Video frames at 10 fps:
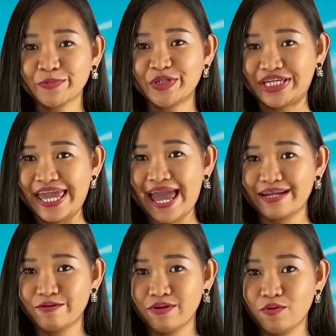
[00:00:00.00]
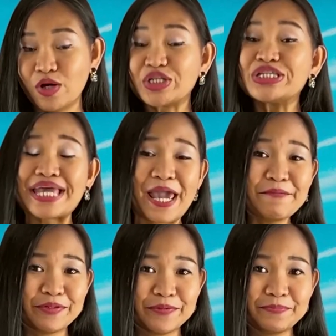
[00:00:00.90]
she can while she's
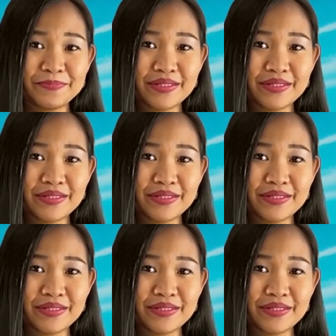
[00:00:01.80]
able,